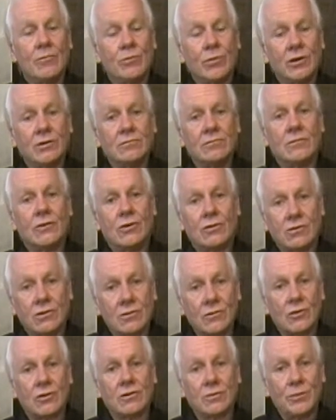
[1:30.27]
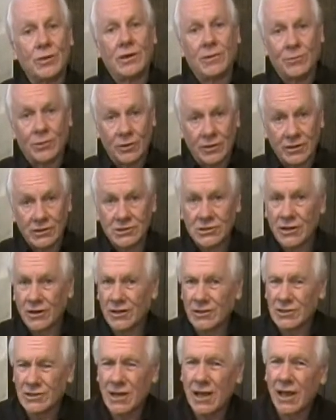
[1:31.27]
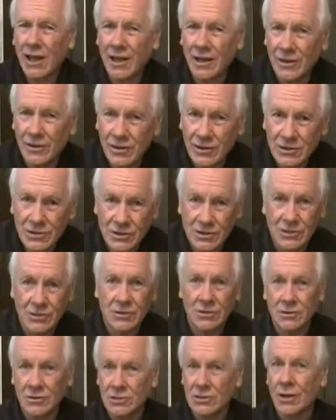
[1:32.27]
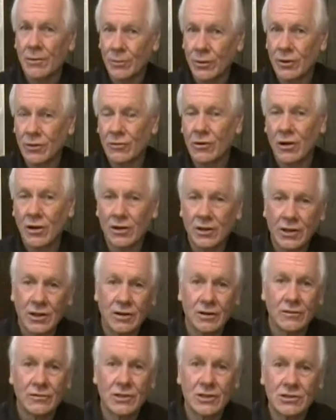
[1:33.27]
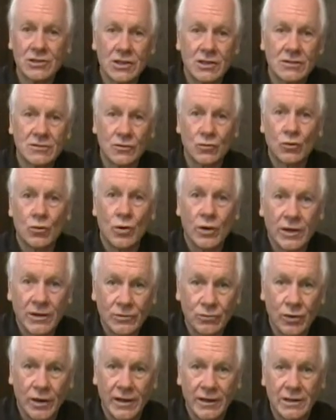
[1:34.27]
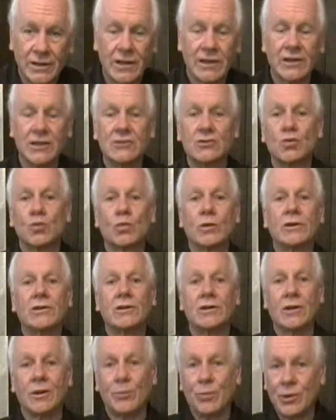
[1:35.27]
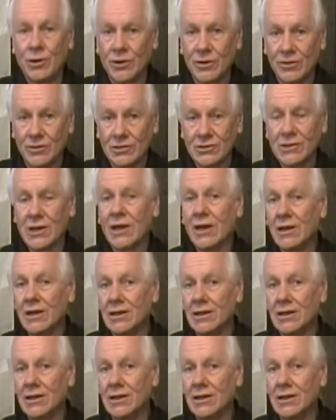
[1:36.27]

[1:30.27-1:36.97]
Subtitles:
But more and more people are starting to say, hey, there's something wrong here. This isn't quite right. It isn't what it appears.